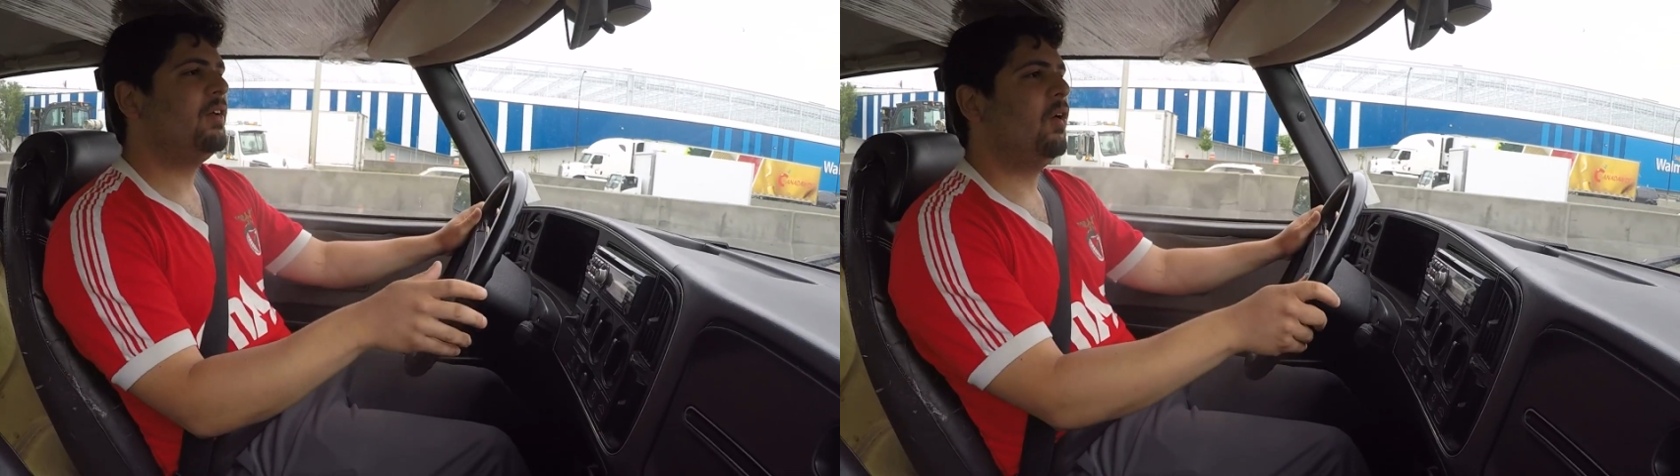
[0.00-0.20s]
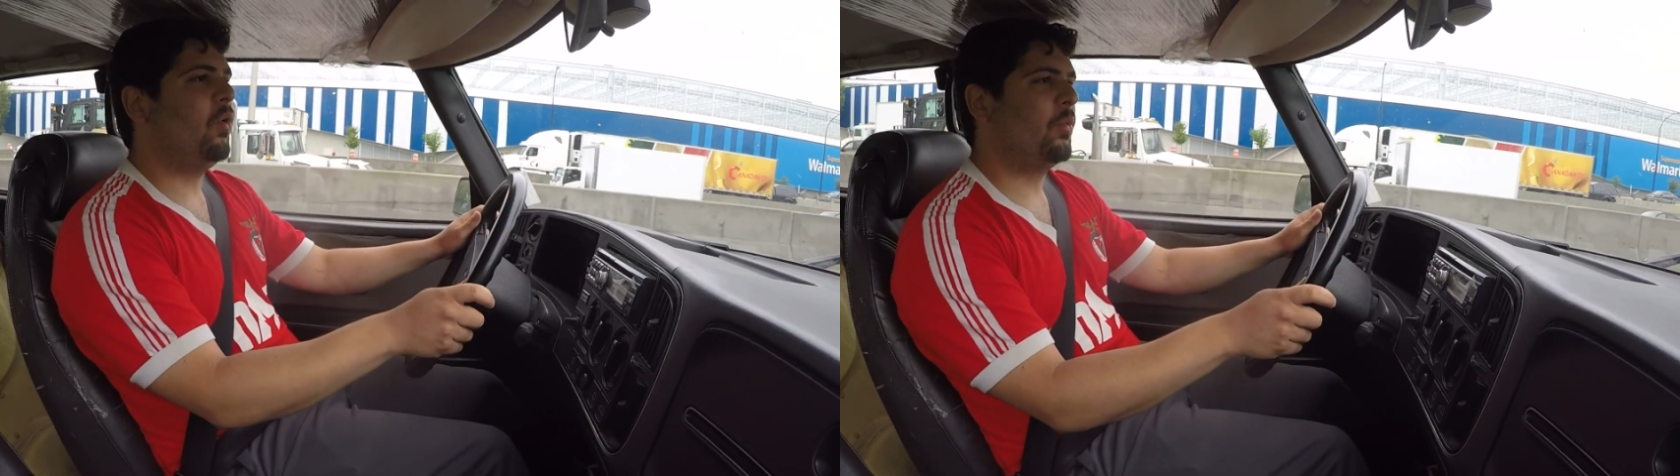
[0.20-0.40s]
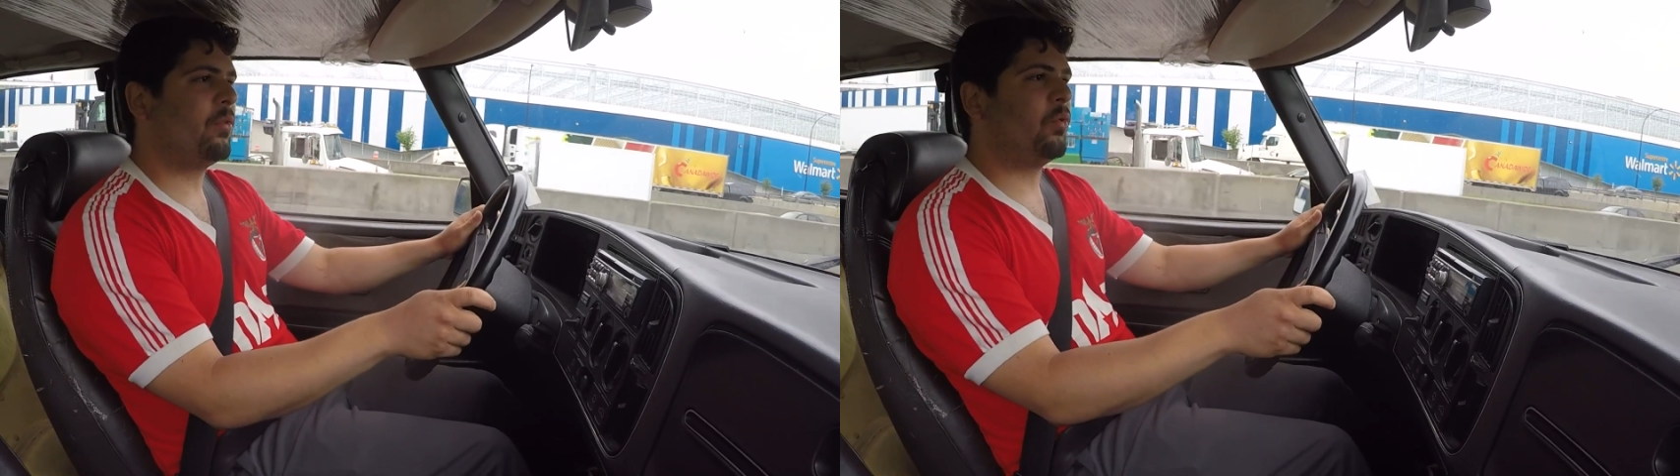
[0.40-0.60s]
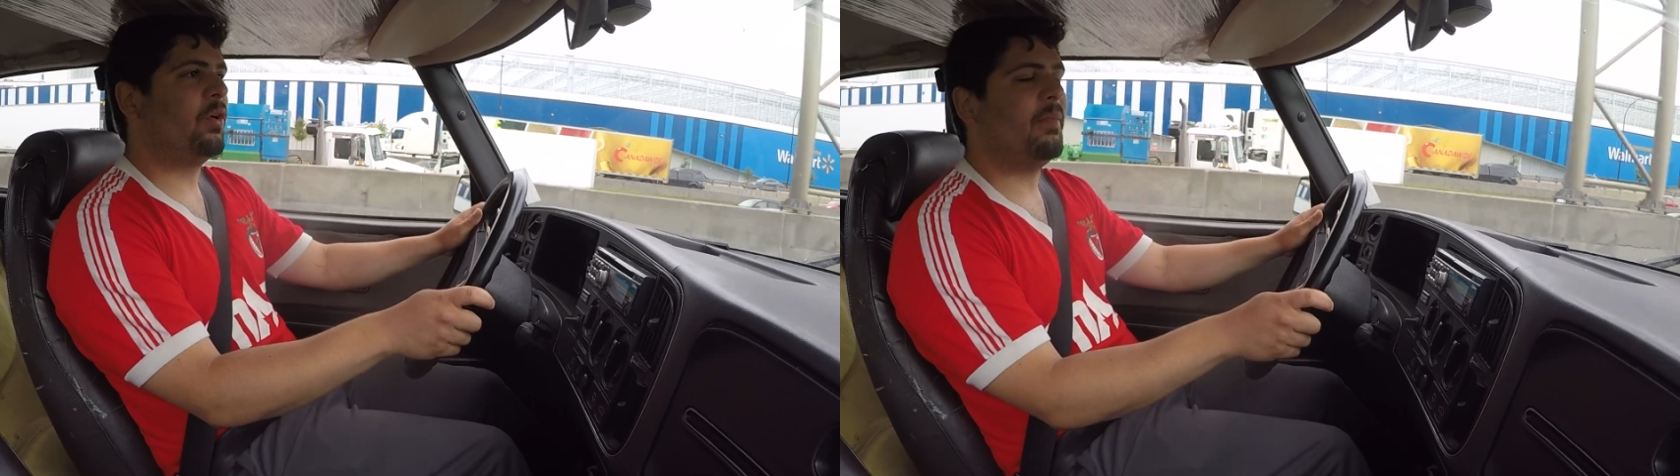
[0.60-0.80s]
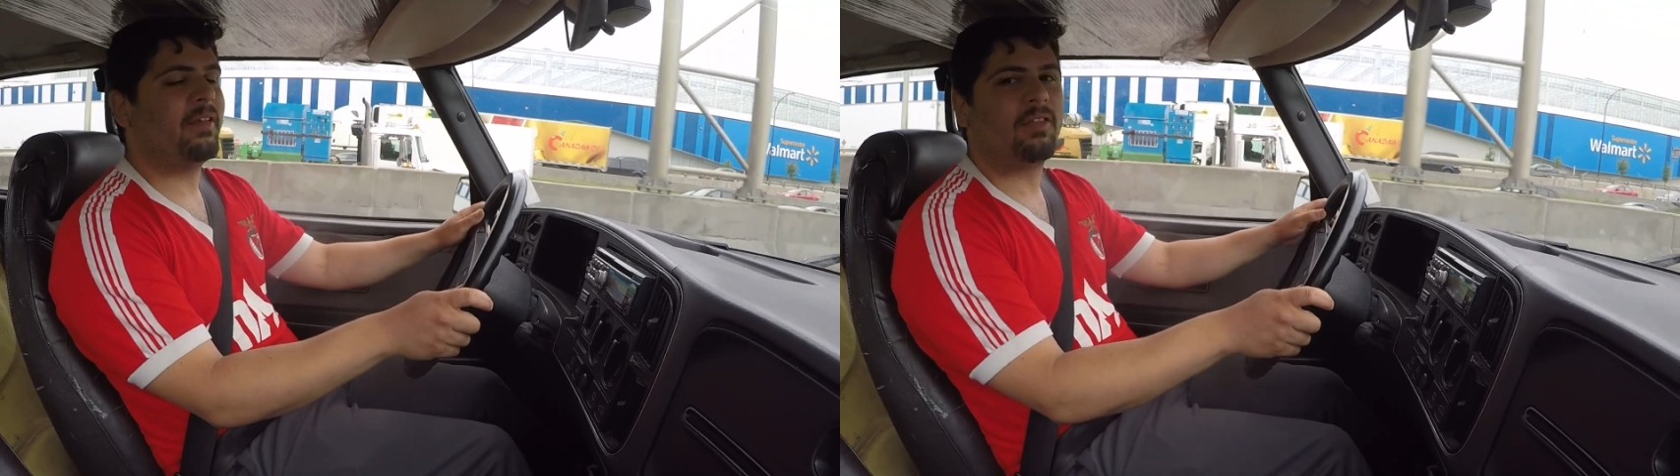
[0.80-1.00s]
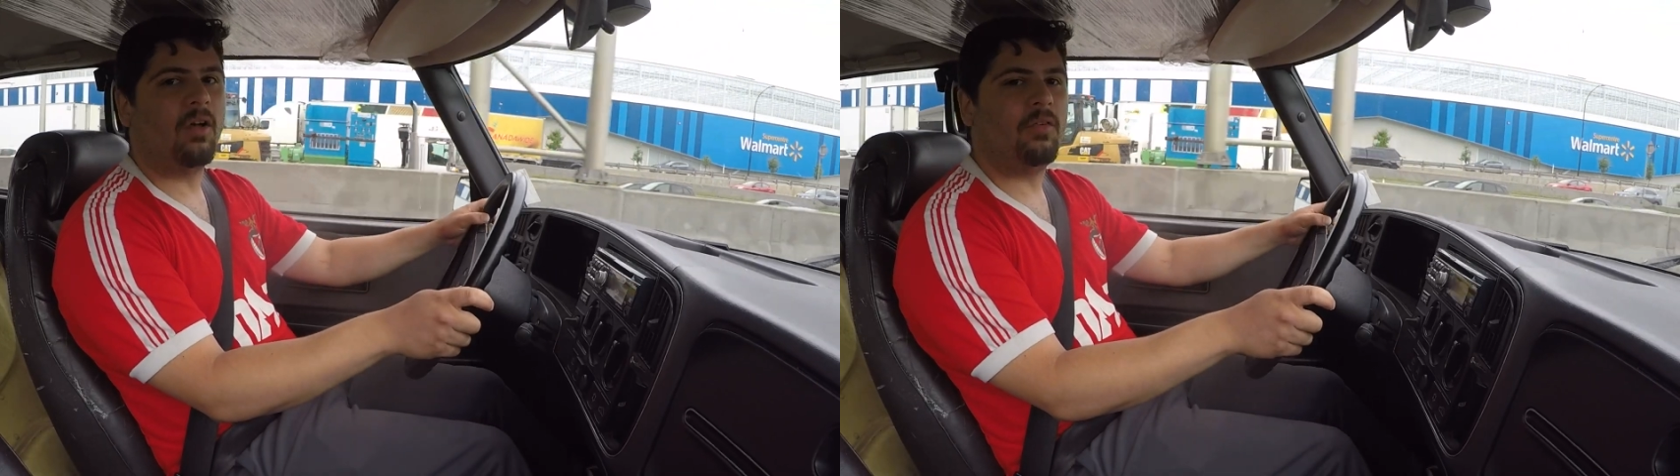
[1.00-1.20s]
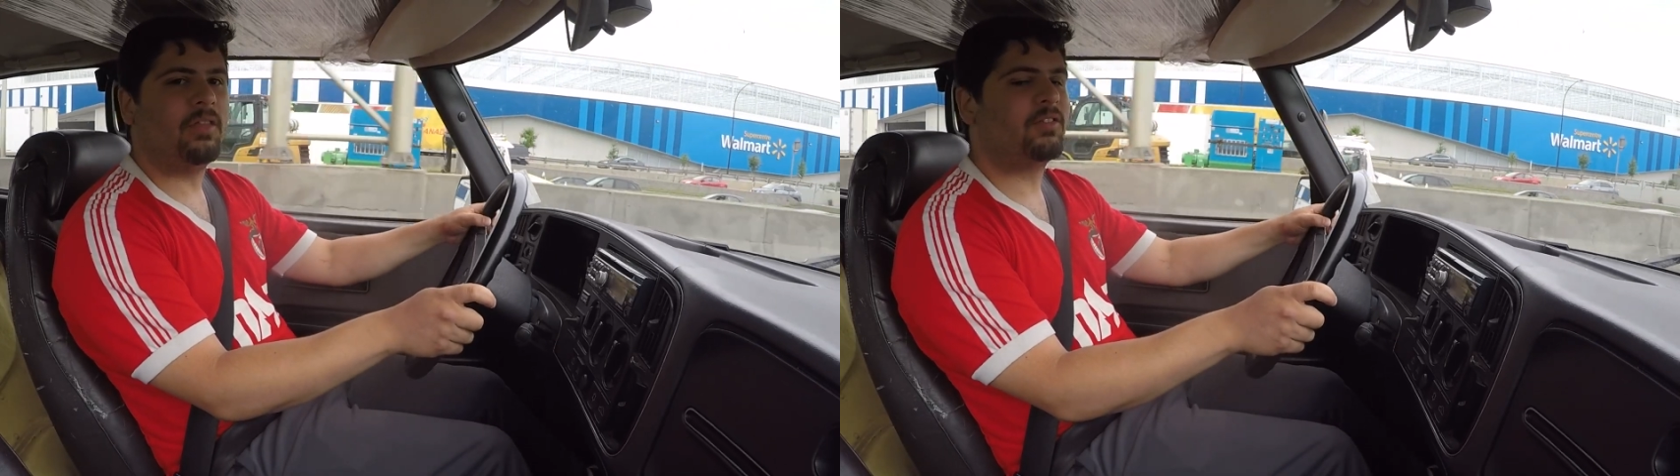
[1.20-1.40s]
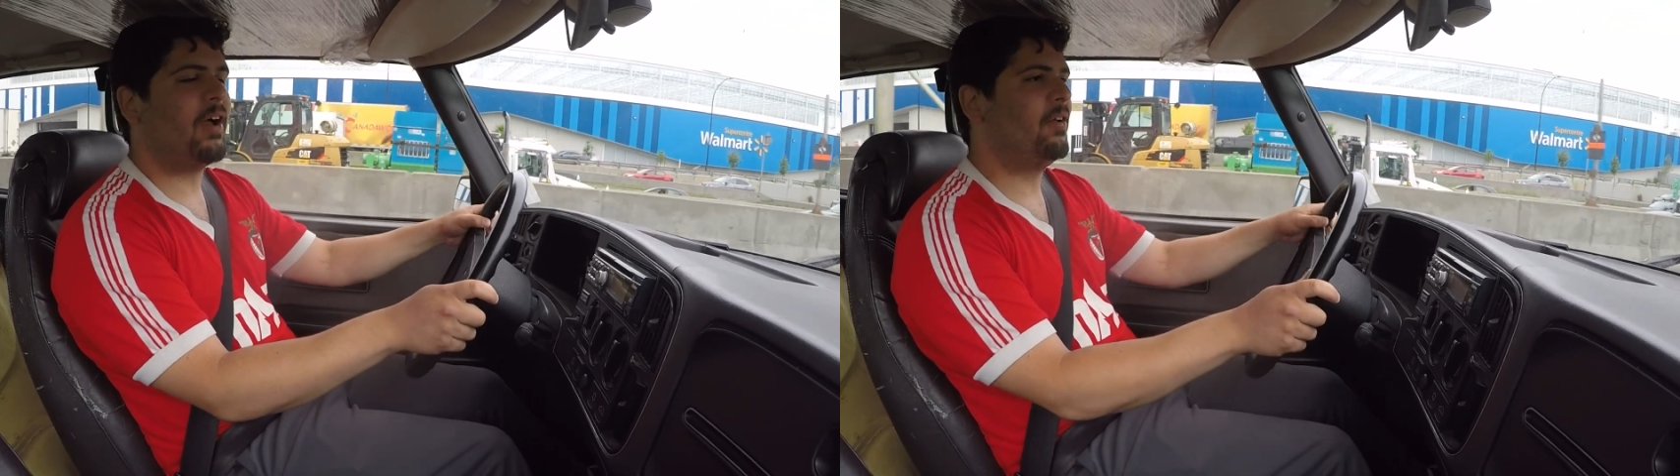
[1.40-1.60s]
or restore it myself on the
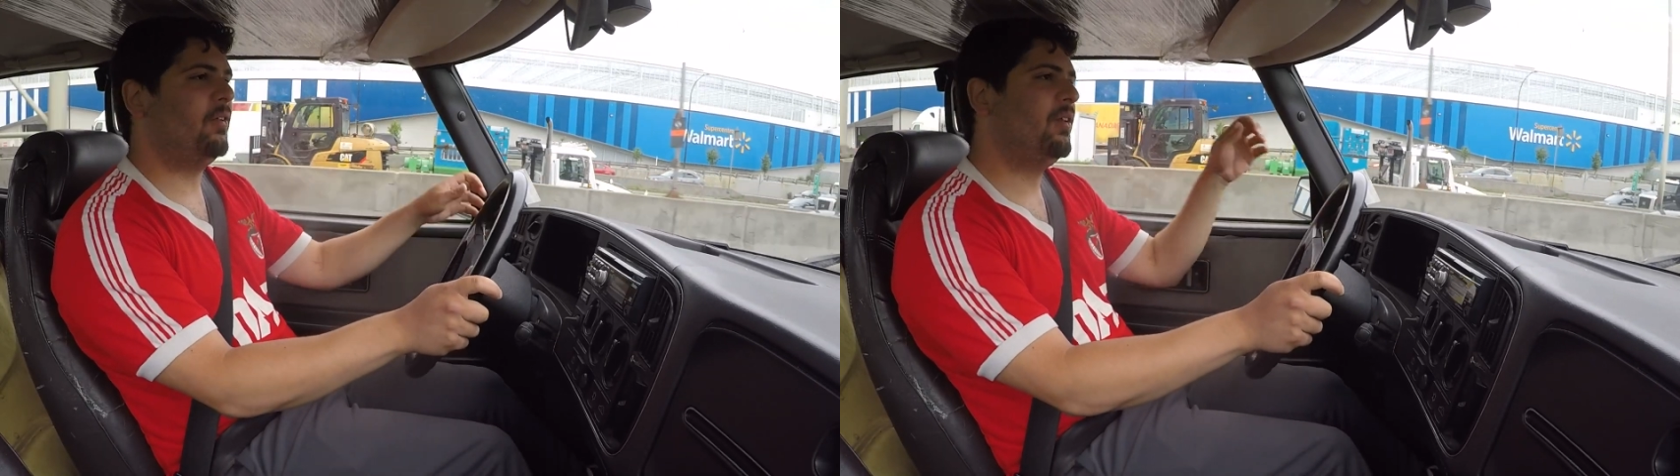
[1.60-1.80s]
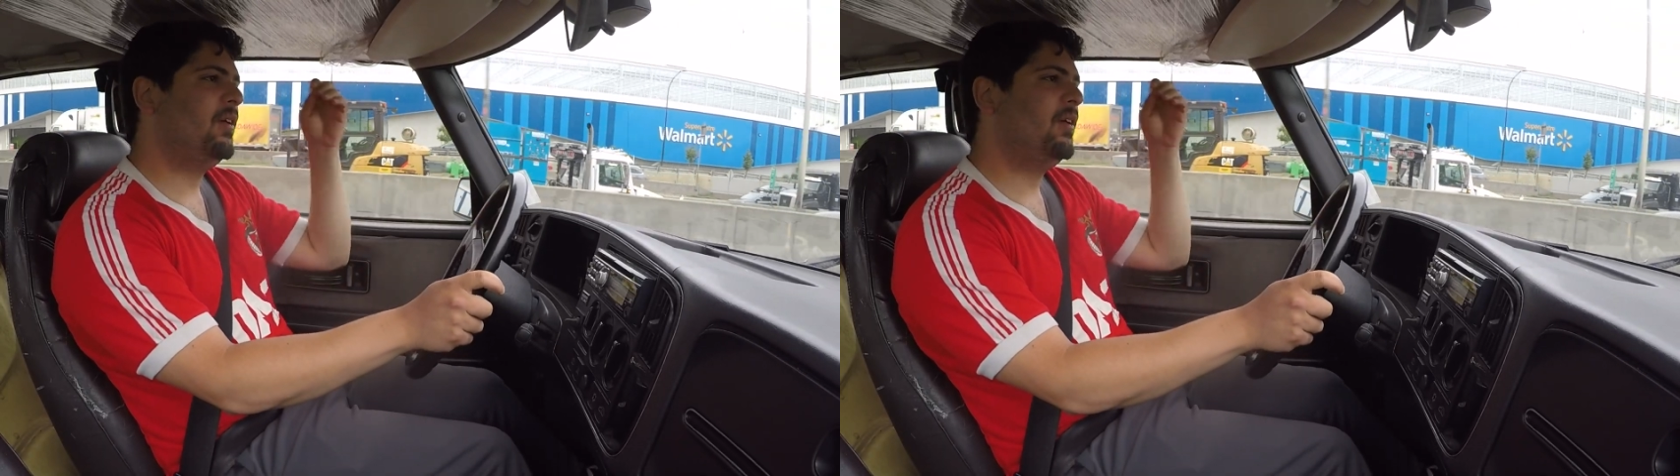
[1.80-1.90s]
channel.